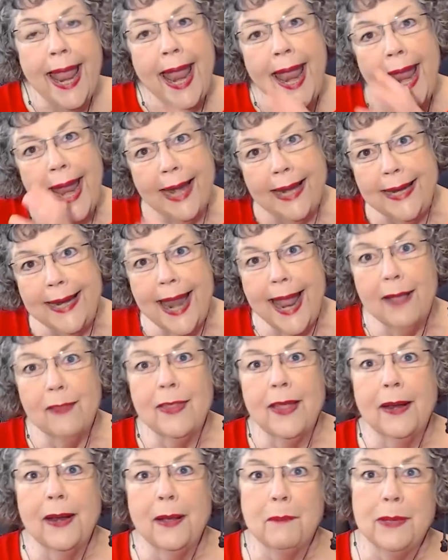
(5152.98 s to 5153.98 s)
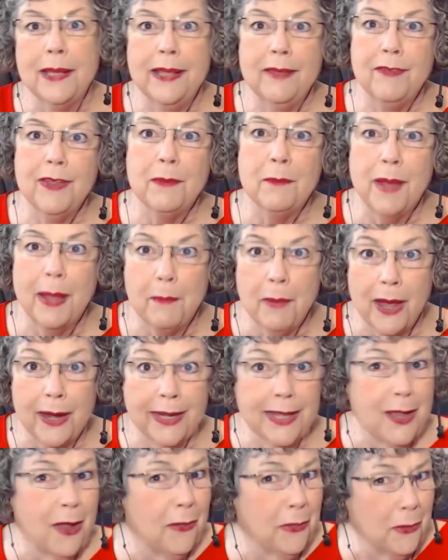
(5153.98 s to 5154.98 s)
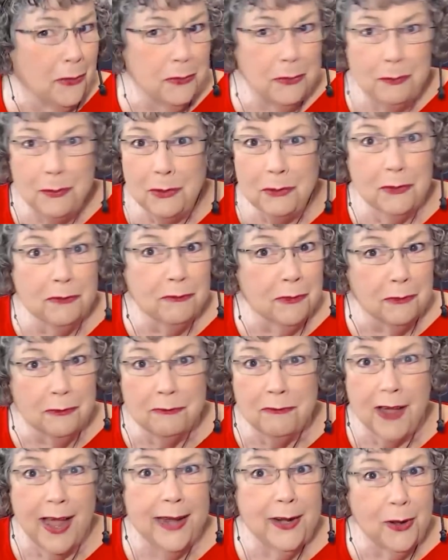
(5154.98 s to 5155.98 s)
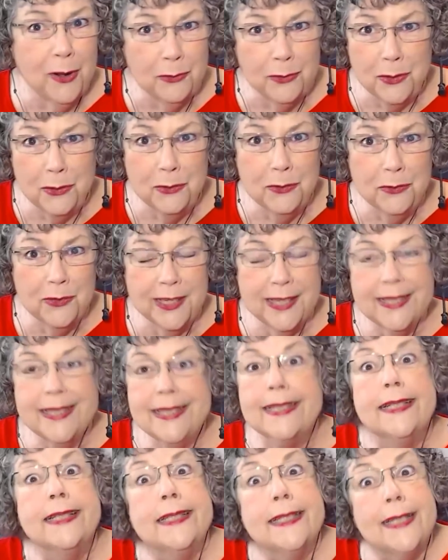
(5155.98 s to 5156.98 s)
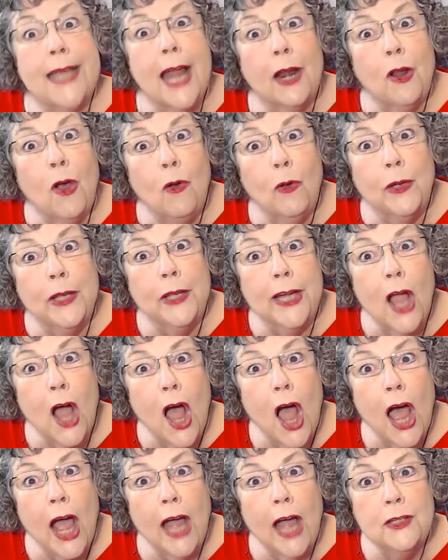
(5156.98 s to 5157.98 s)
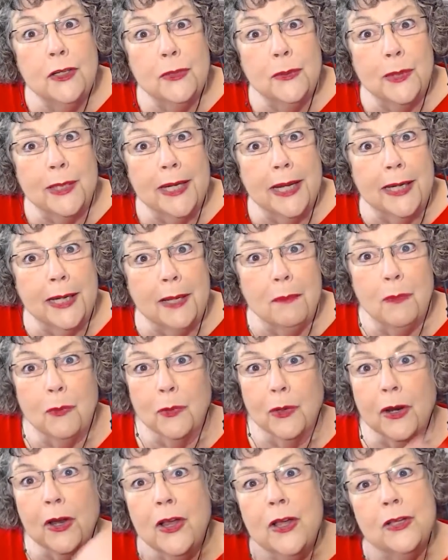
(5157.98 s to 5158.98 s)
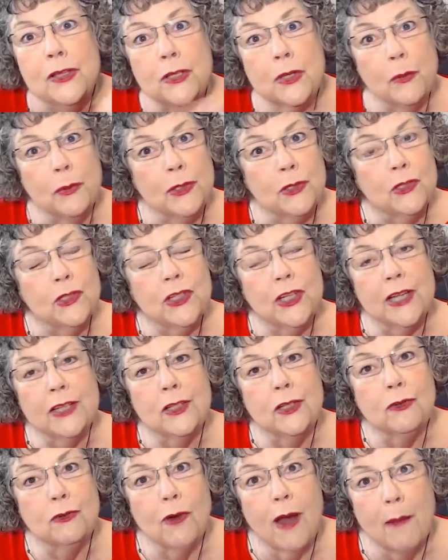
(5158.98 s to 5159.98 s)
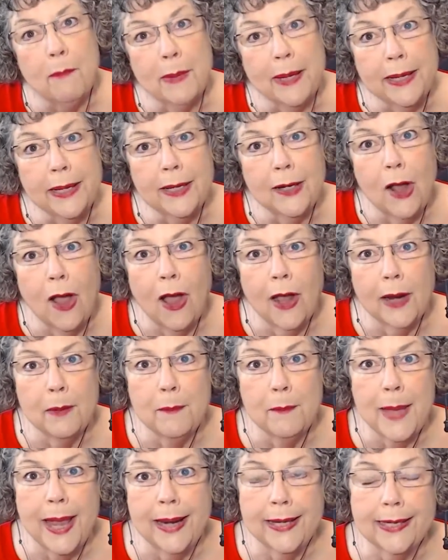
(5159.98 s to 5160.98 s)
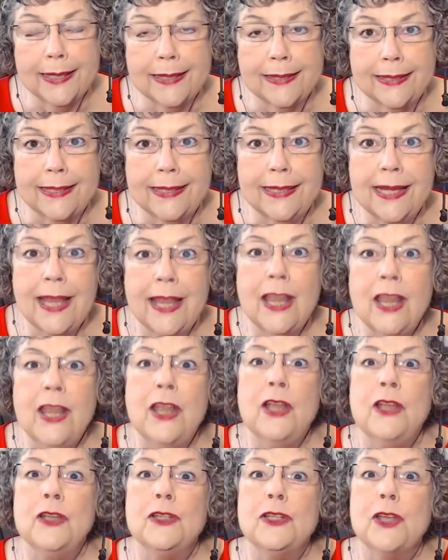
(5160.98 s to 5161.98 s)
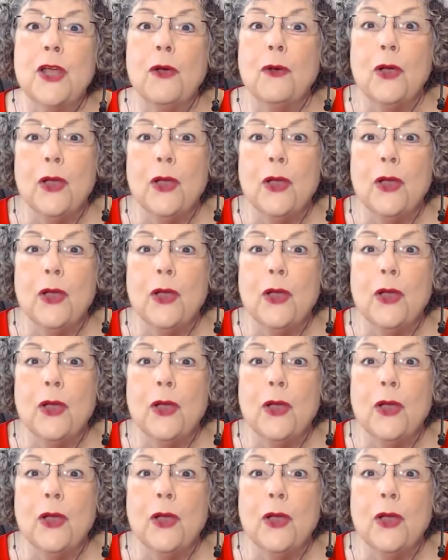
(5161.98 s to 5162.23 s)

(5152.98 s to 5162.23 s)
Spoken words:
and now that I'm giving my body all those beautiful phytonutrients, it's not holding on to it anymore, so it's just dropping it automatically. So